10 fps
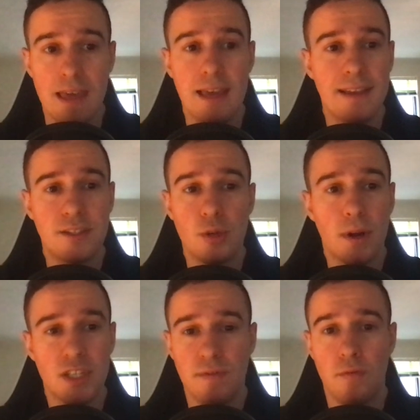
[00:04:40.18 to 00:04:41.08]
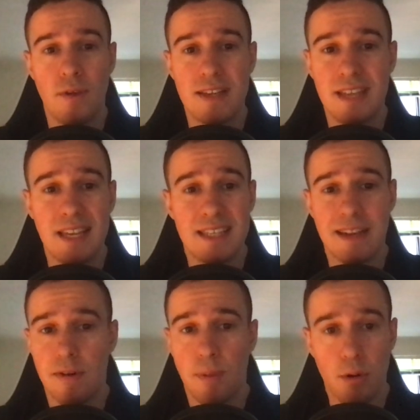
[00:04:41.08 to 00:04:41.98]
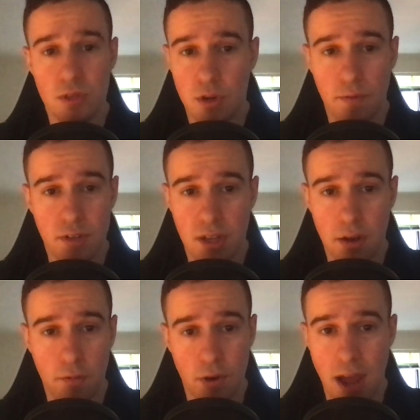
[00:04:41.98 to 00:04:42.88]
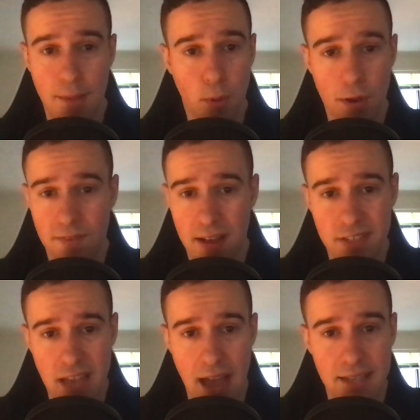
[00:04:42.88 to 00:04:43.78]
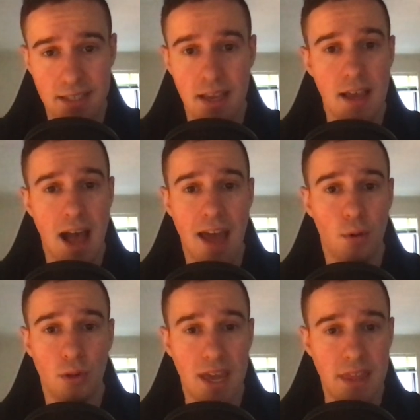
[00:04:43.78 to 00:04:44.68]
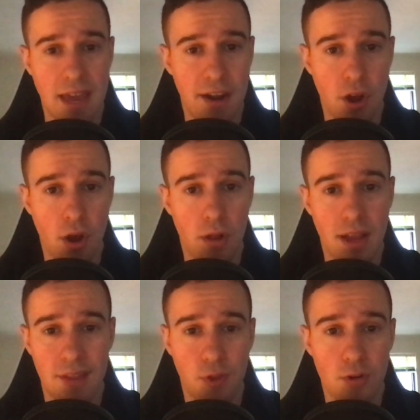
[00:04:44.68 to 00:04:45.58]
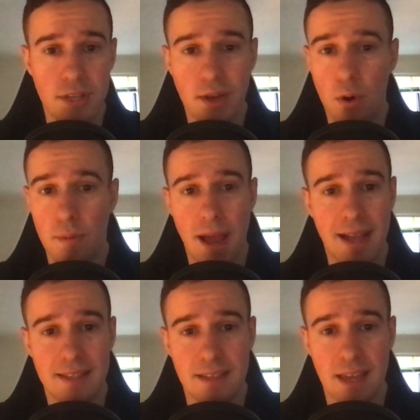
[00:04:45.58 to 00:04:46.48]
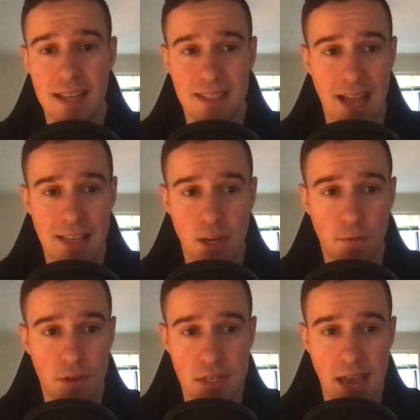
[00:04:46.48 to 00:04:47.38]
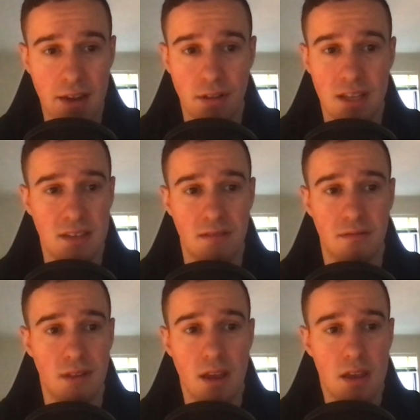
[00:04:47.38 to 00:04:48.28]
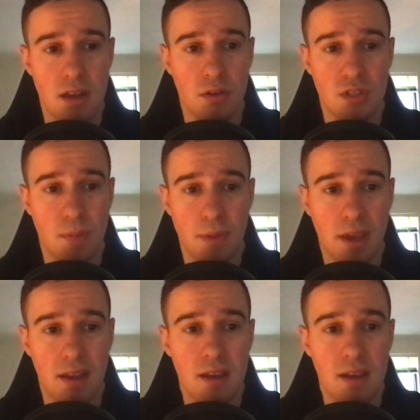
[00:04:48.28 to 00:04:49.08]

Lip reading: he's too much of a risk, and he's never posted over 9.5 sacks. I don't like that at all. And 13 quarterbacks hits last year for Seattle isn't something